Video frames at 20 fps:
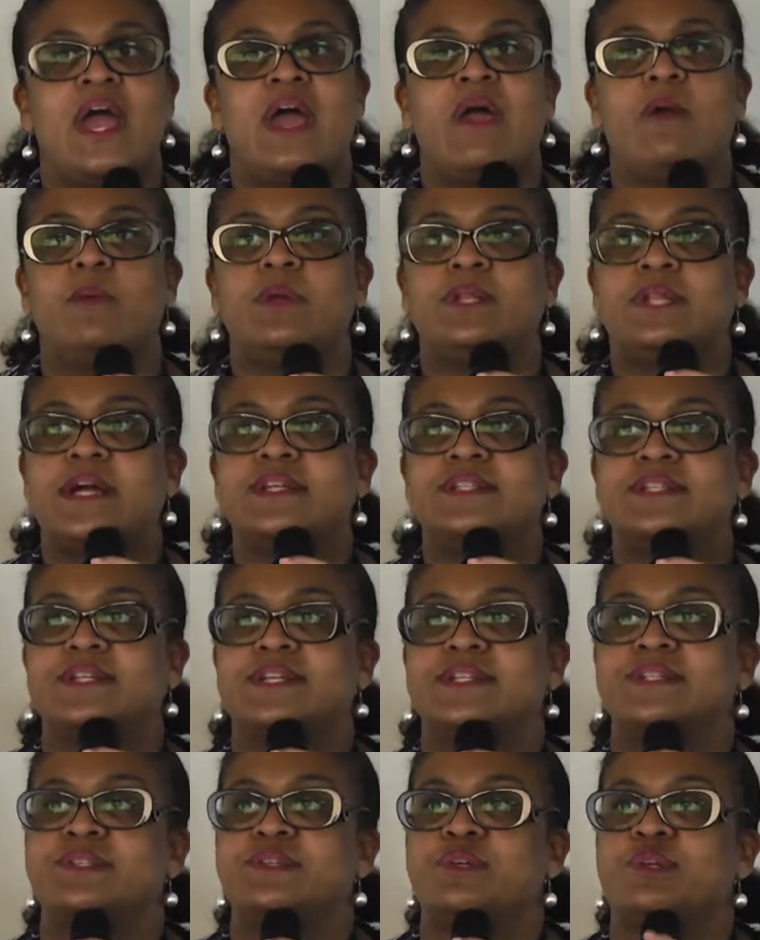And we'd like to
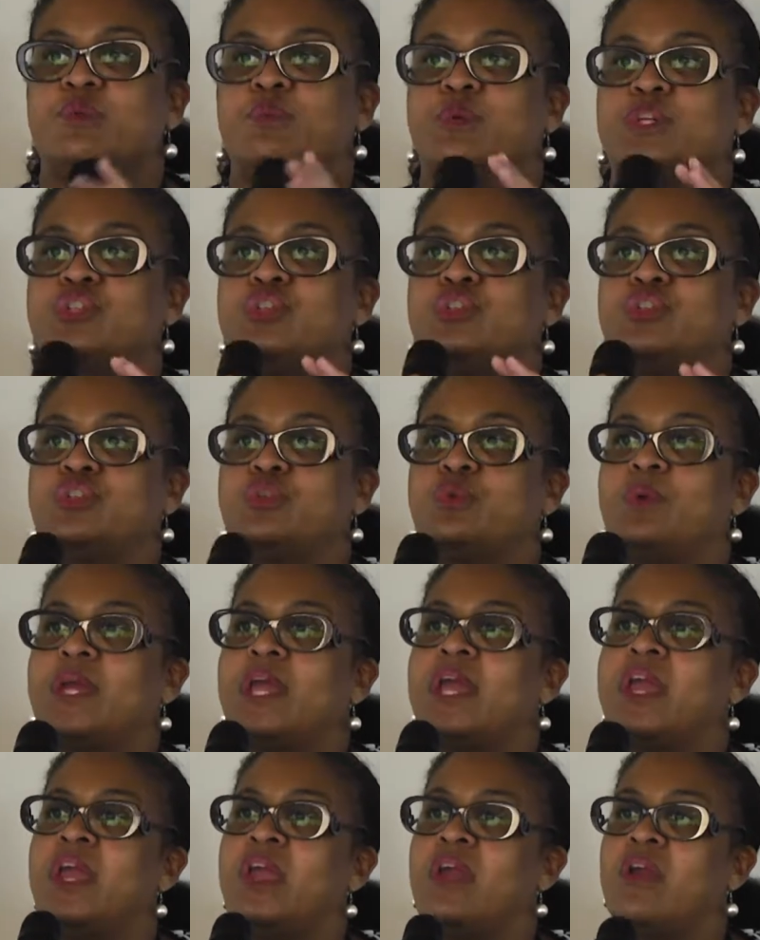consider what you're doing
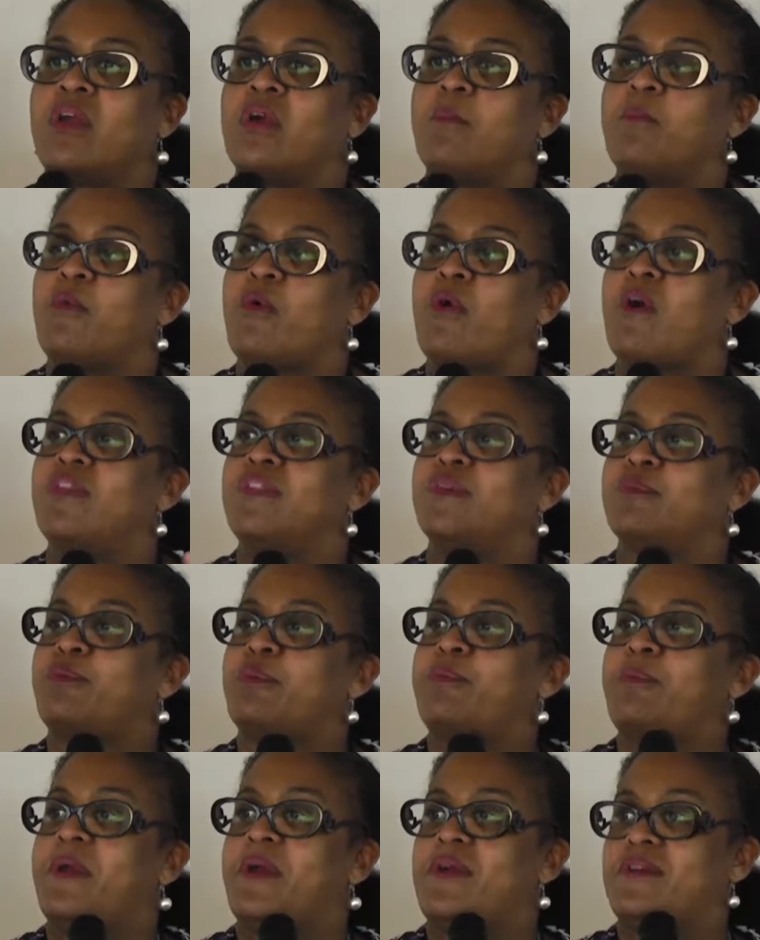here more on the
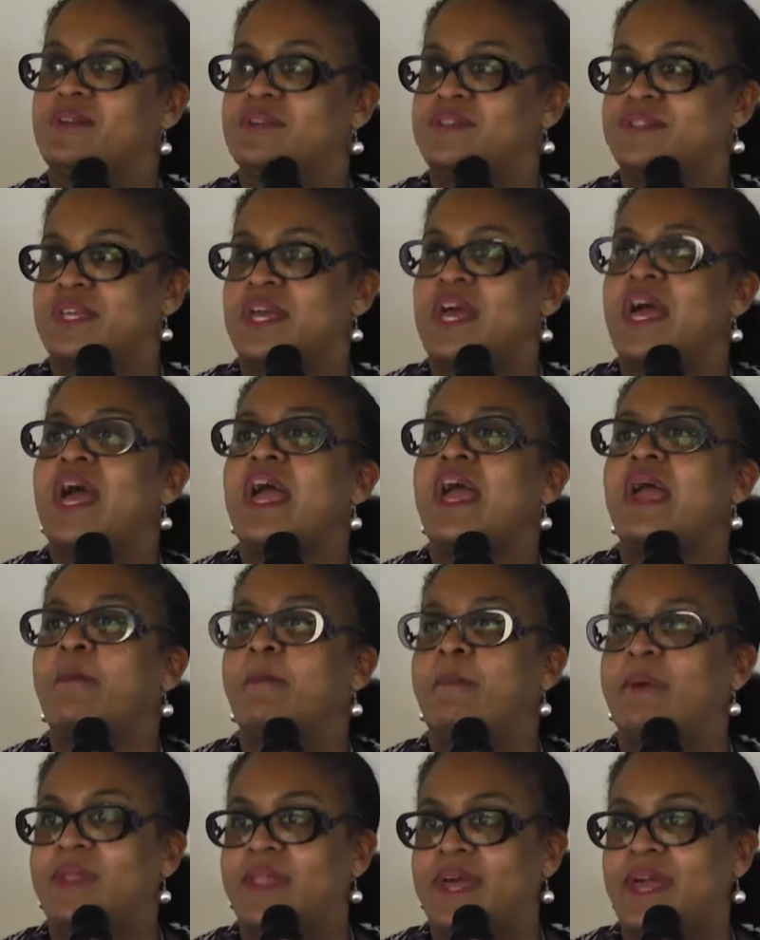preparedness
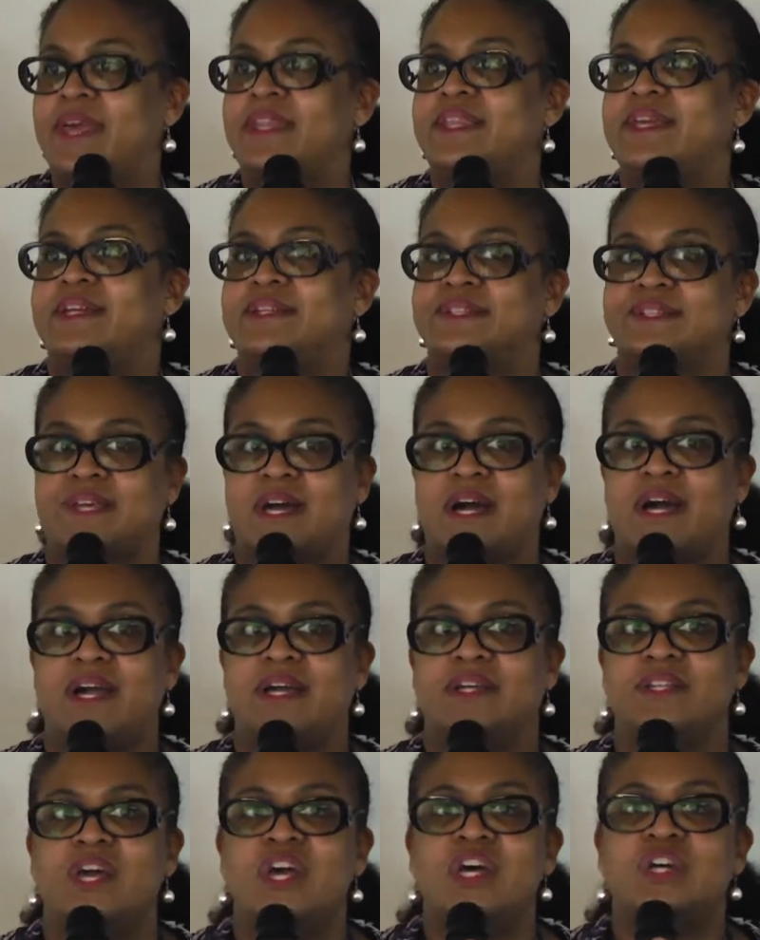and planning
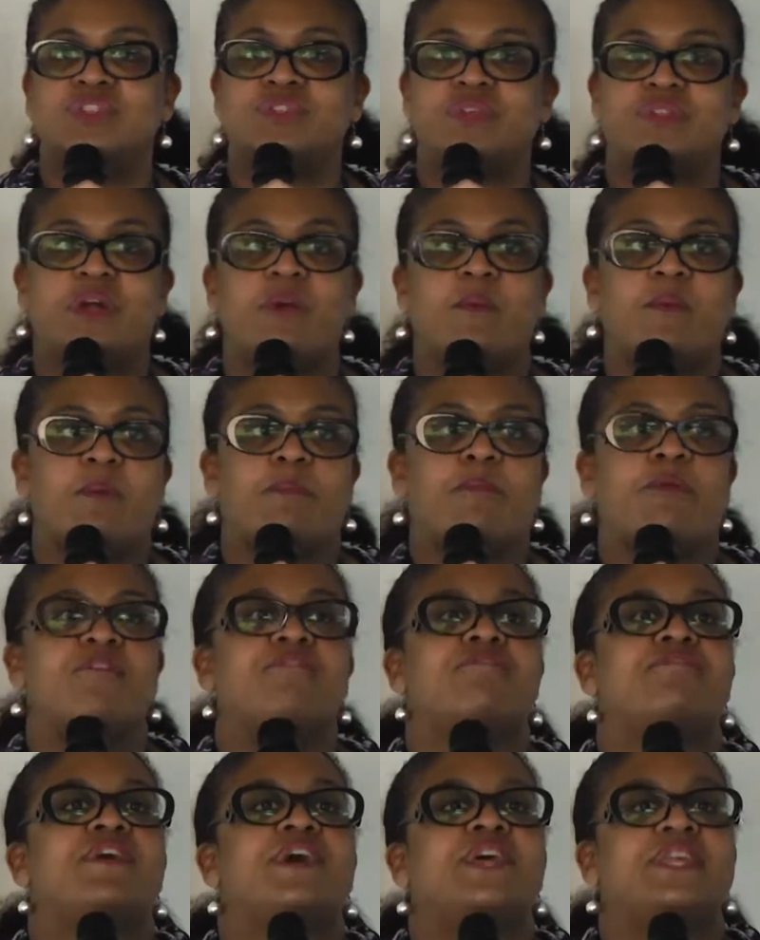side so that we're
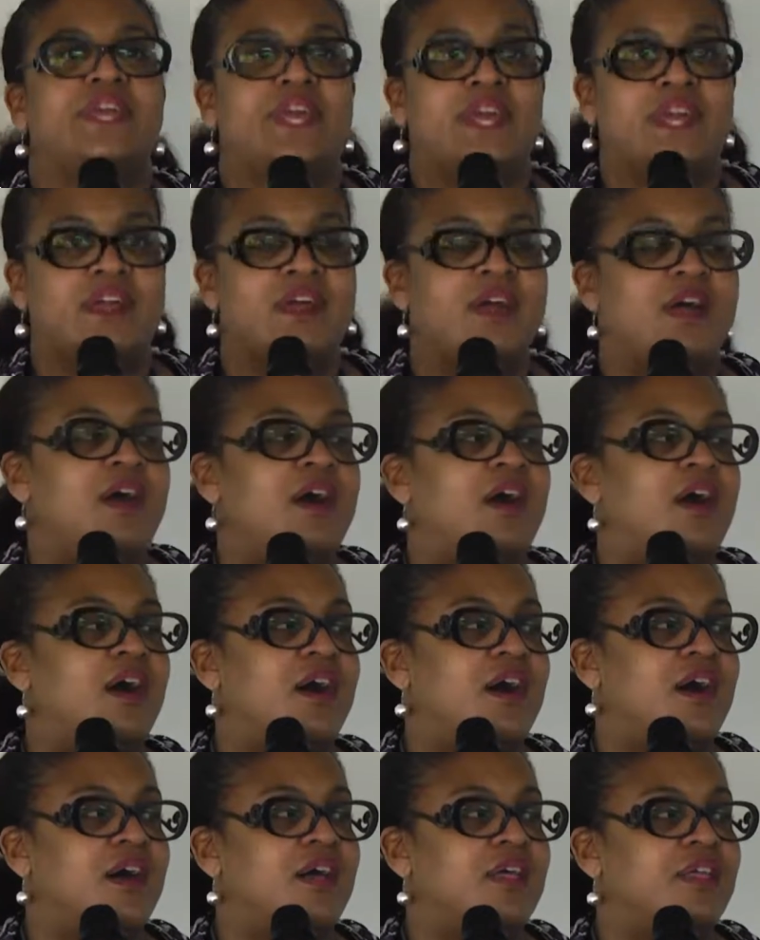preventing
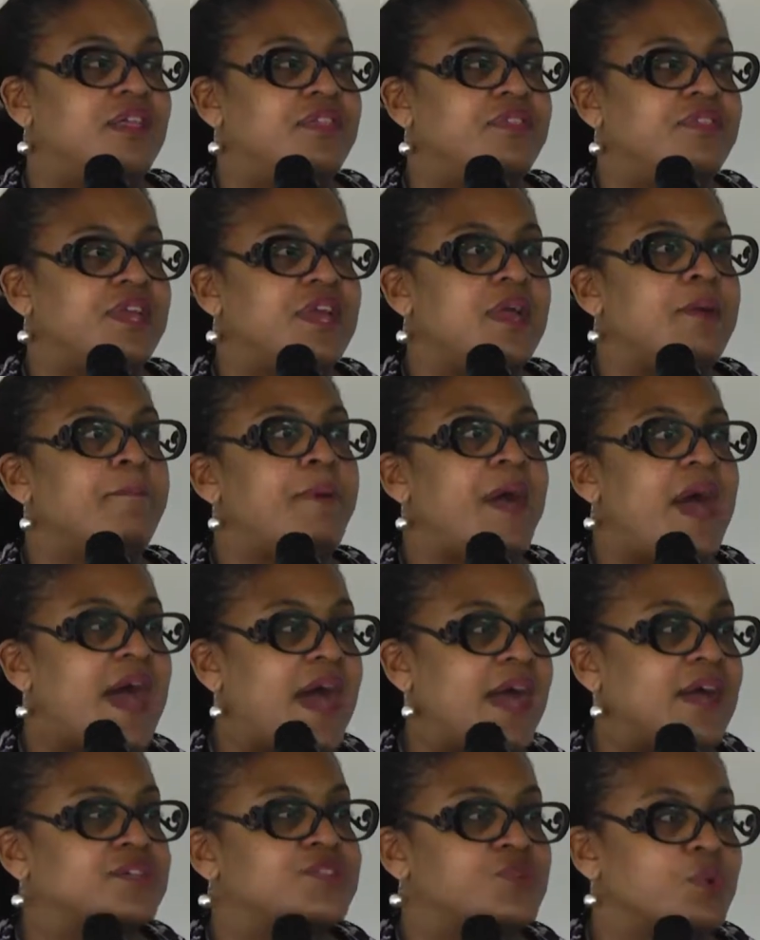the
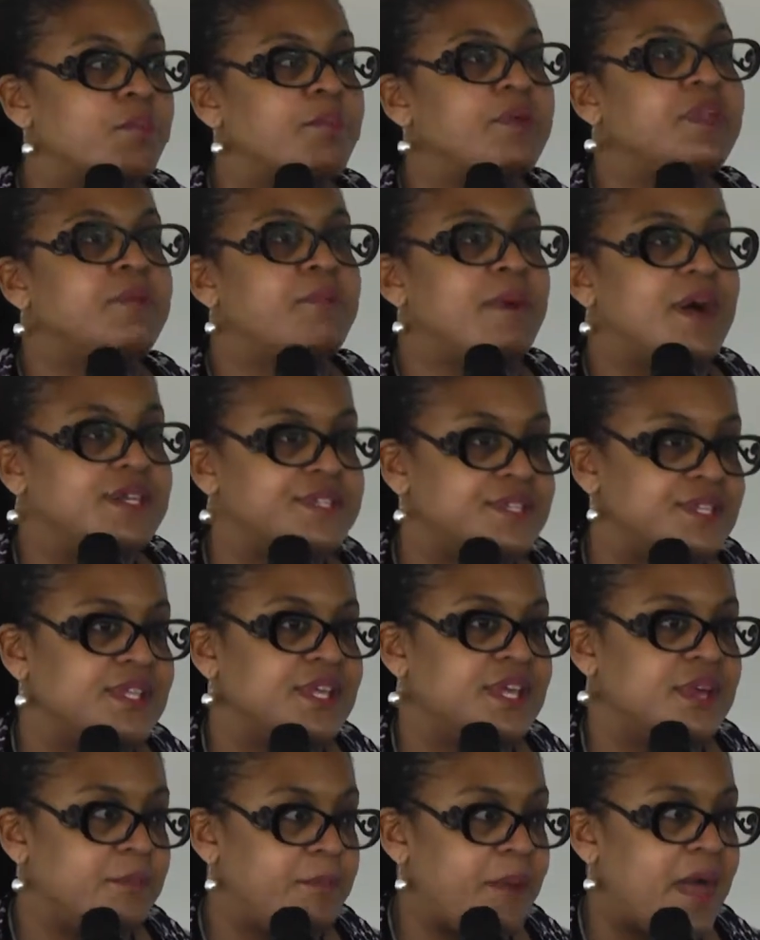impacts or minimizing
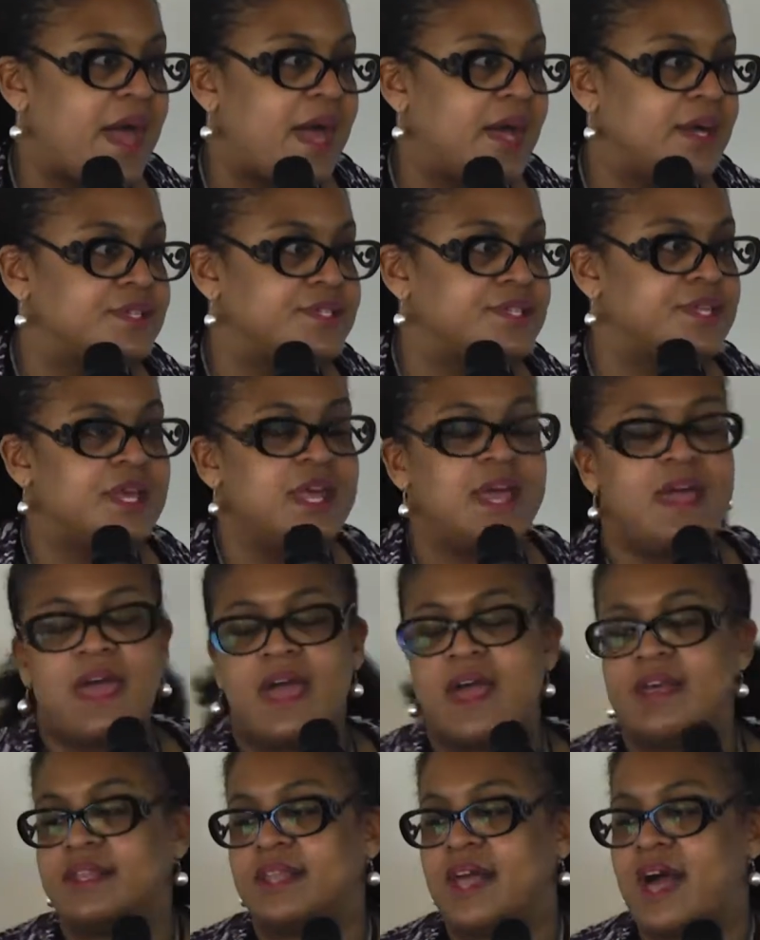the impacts
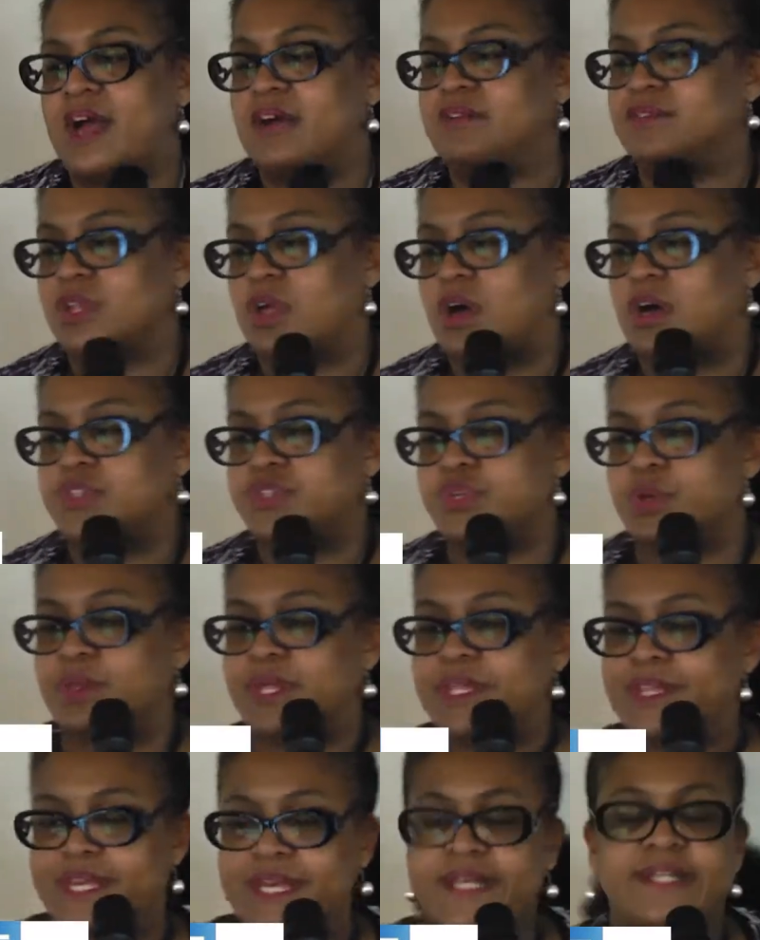and lives lost. So
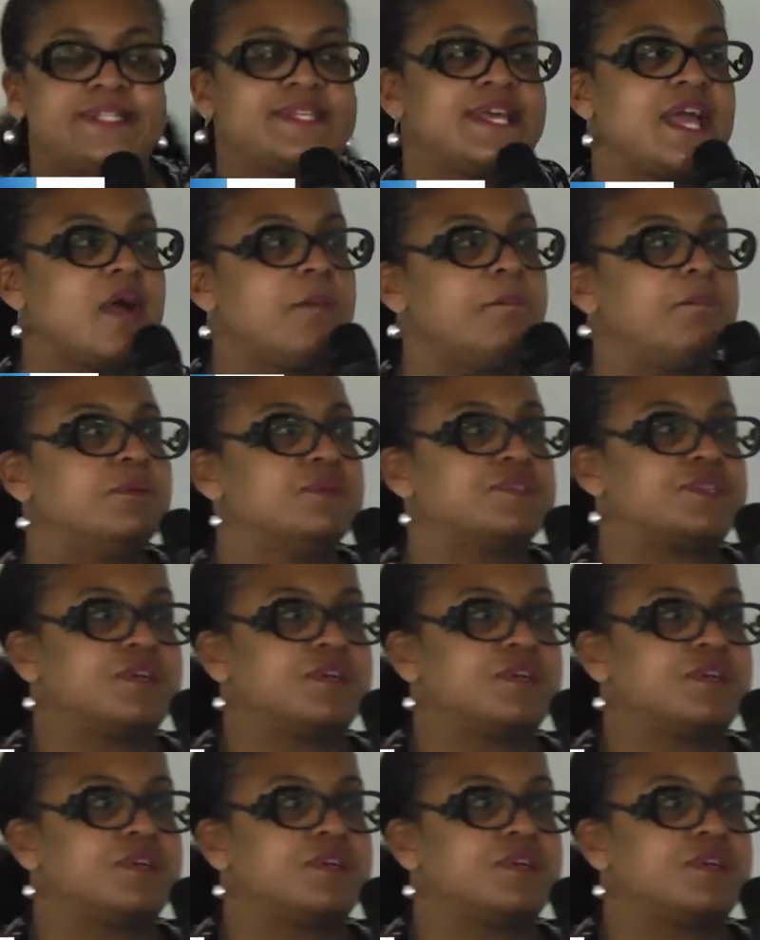the examples